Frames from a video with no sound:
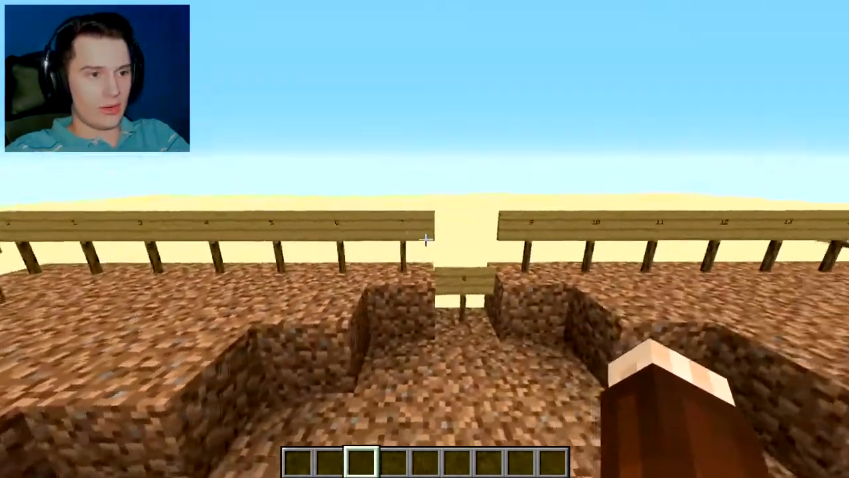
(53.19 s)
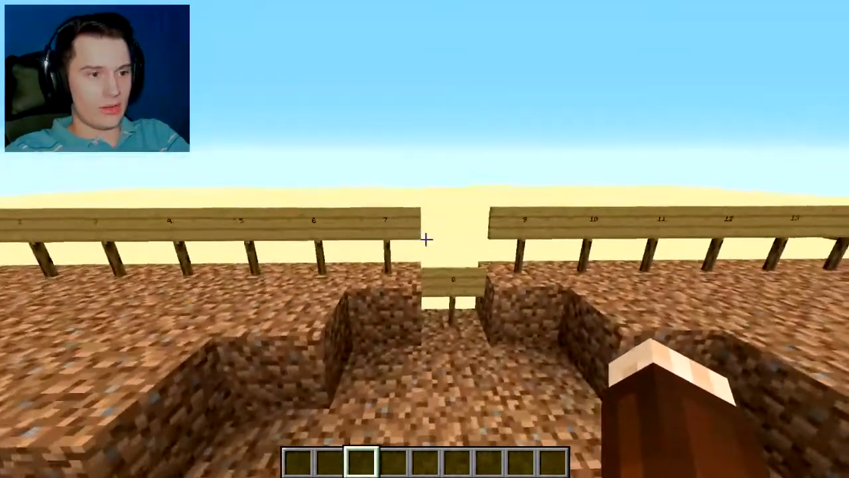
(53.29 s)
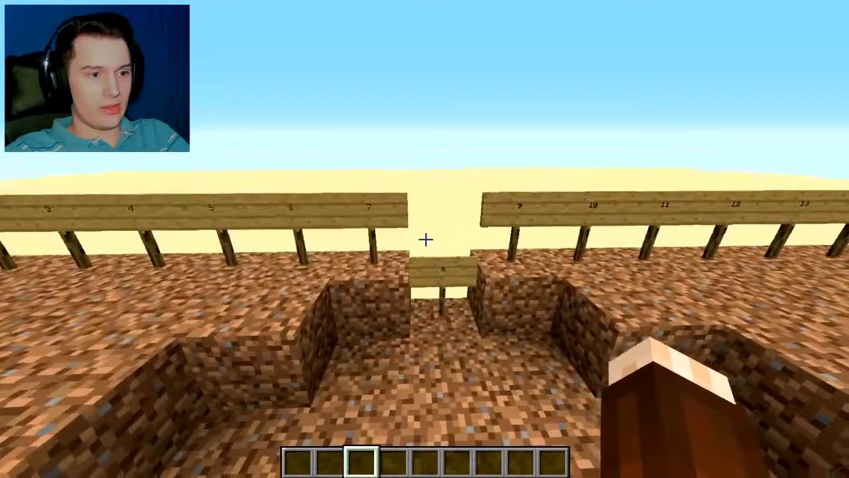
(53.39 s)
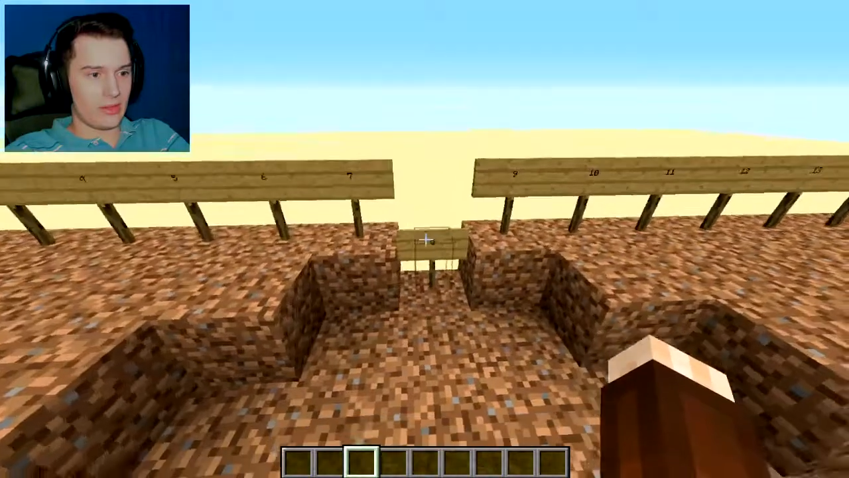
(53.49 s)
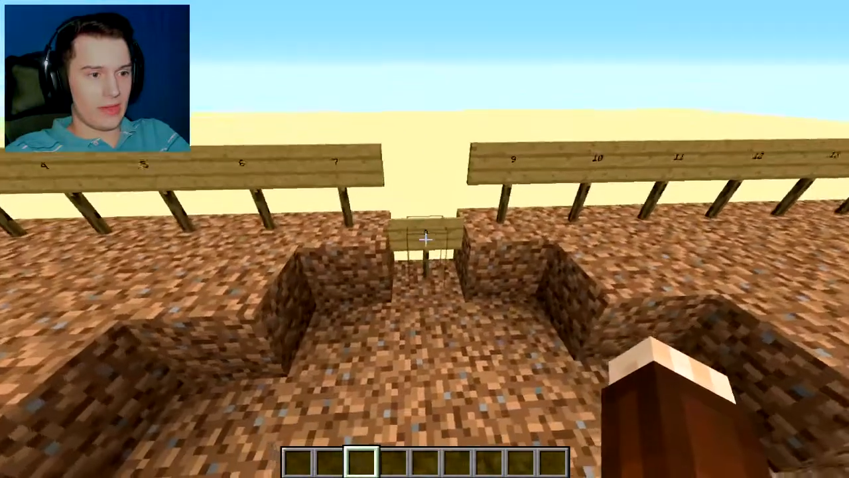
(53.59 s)

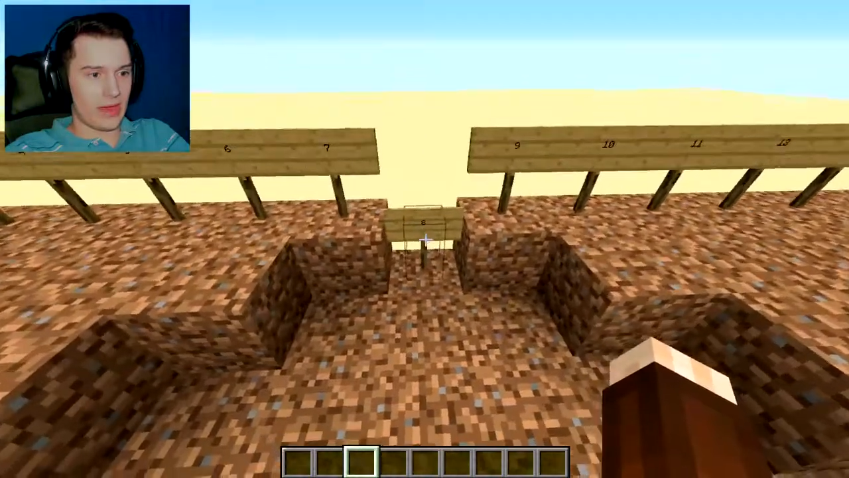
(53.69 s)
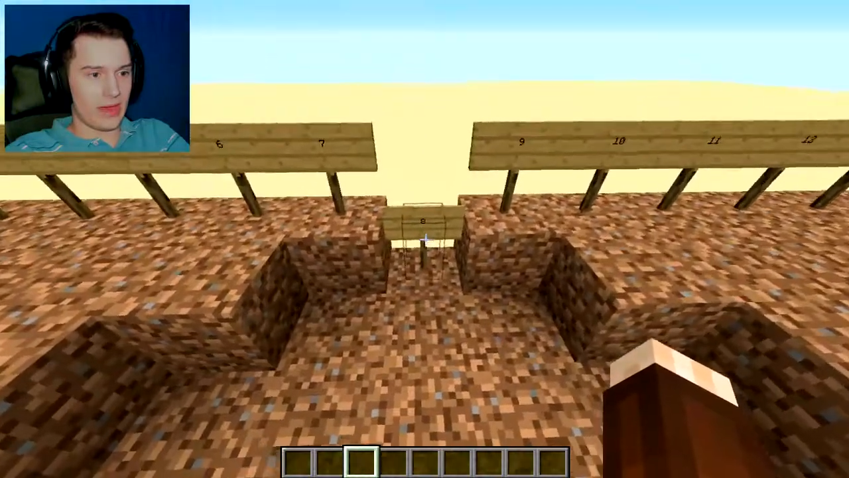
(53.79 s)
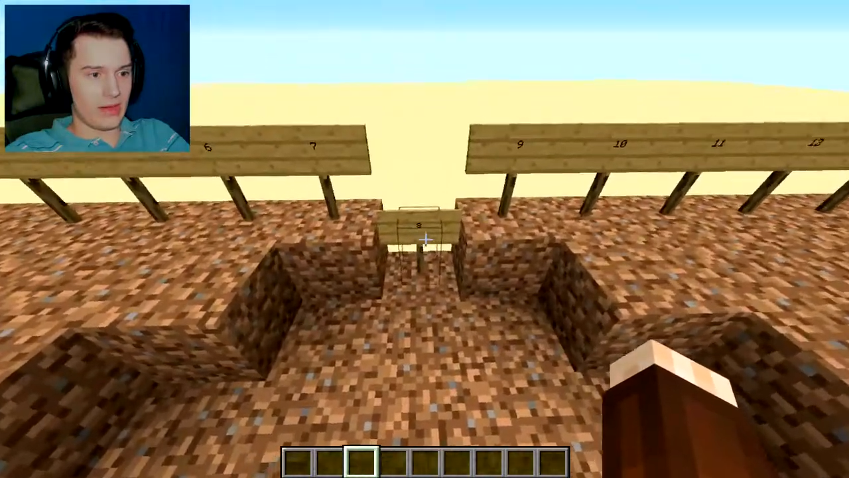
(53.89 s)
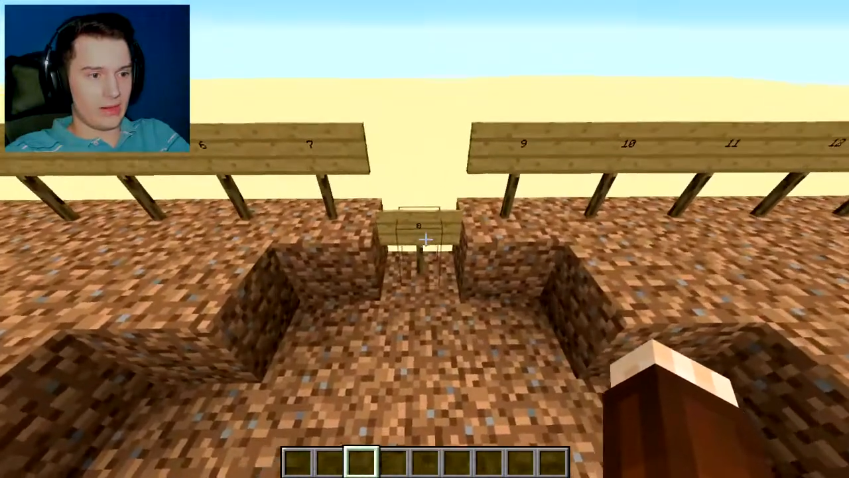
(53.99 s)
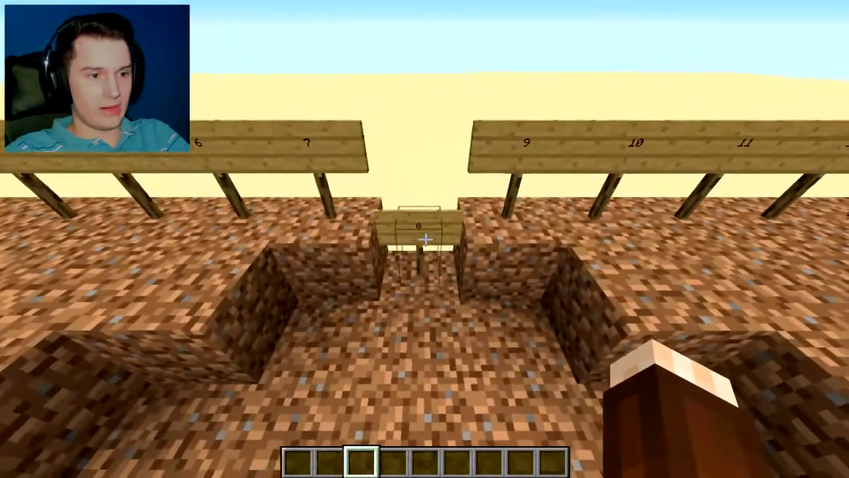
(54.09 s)
and then
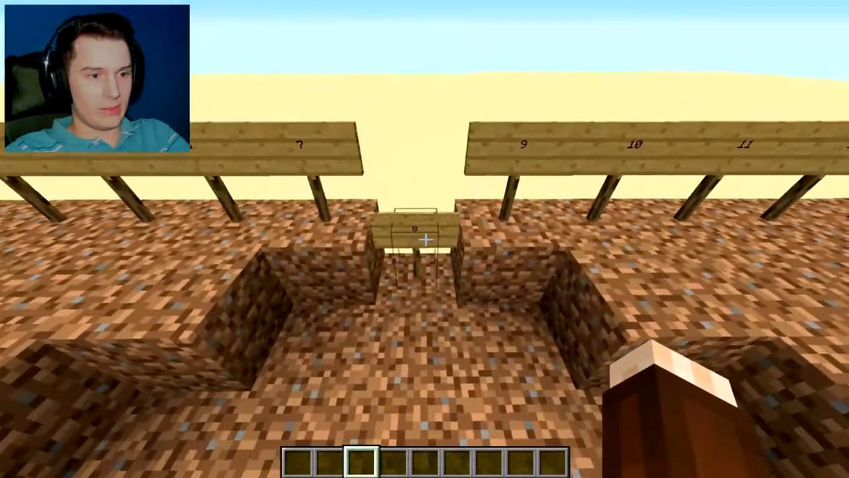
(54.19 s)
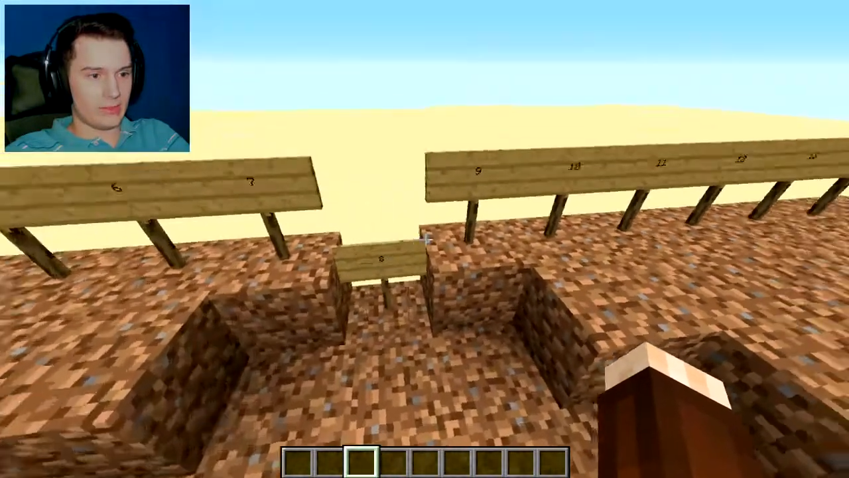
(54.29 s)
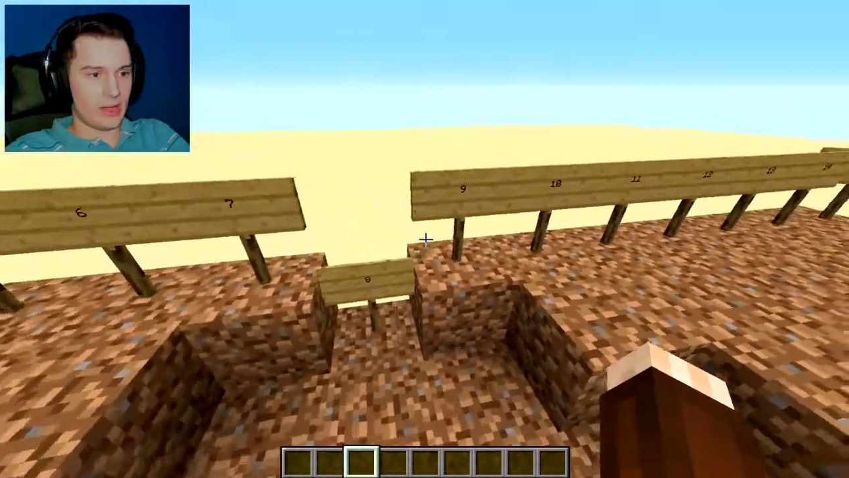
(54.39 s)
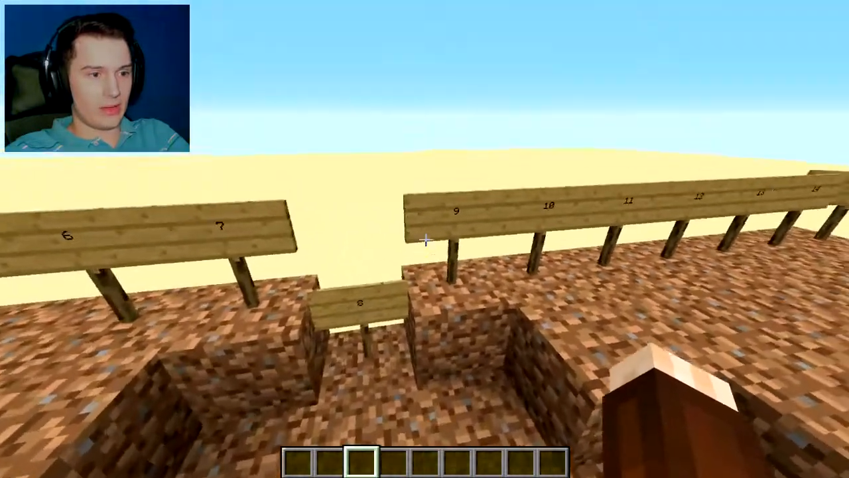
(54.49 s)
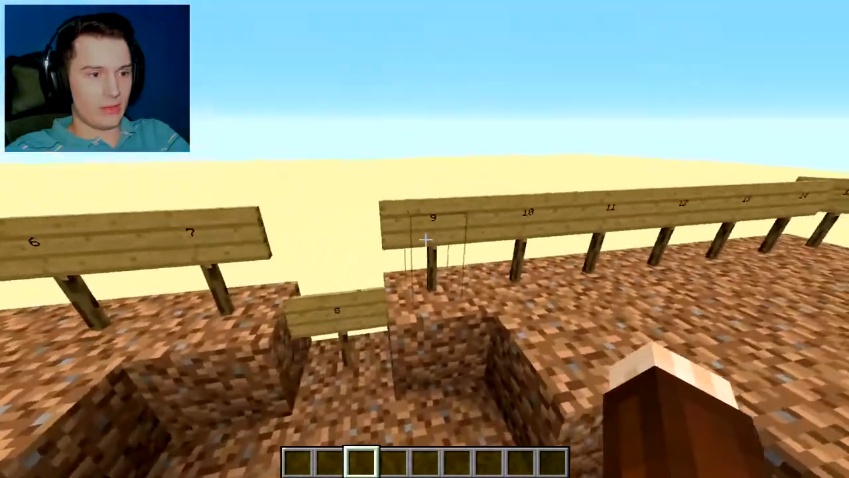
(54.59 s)
eight, it dips
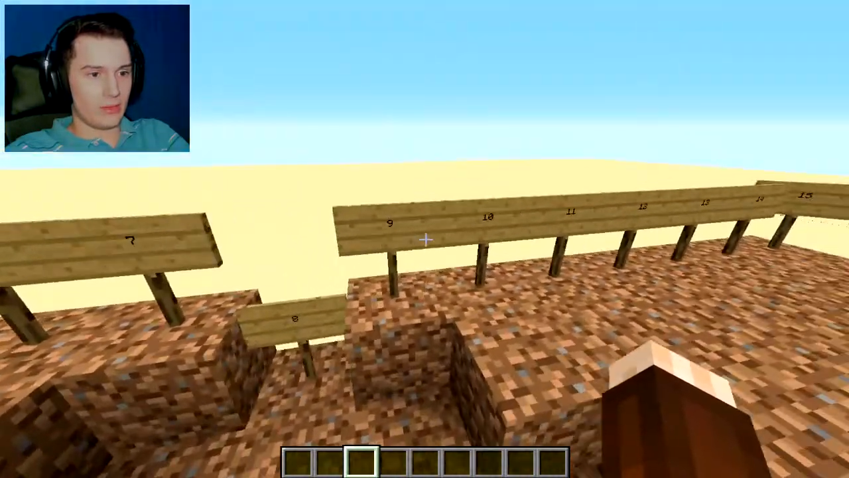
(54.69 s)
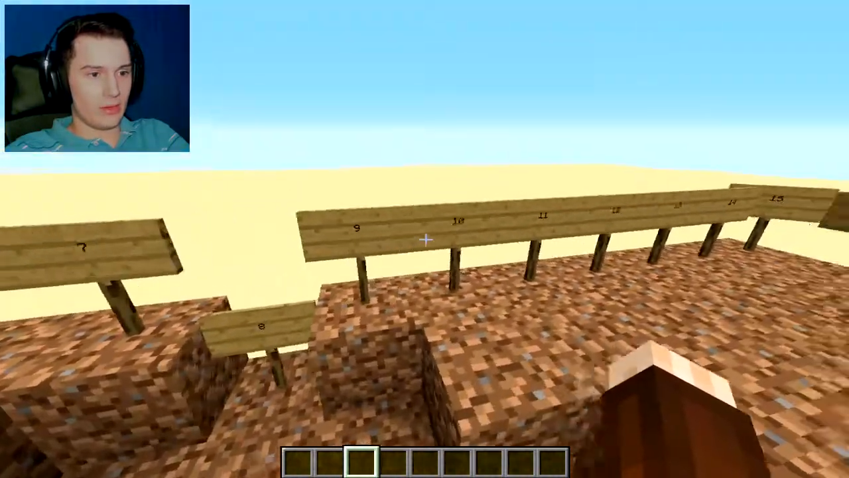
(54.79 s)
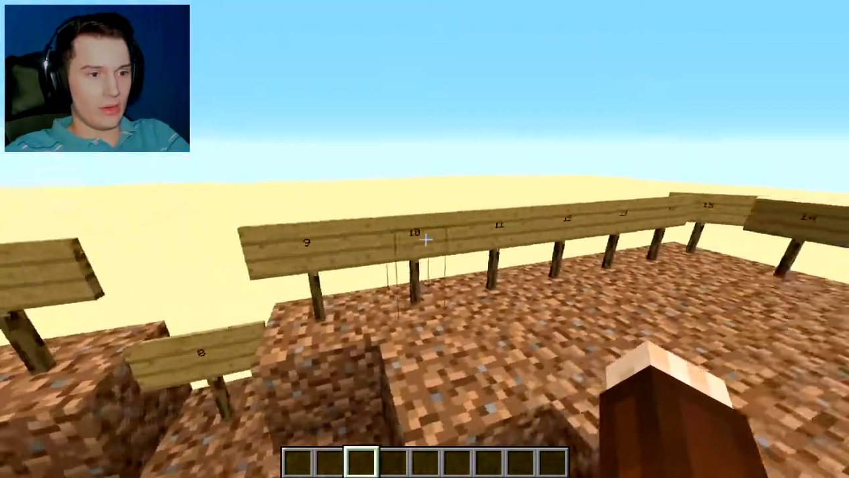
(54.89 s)
down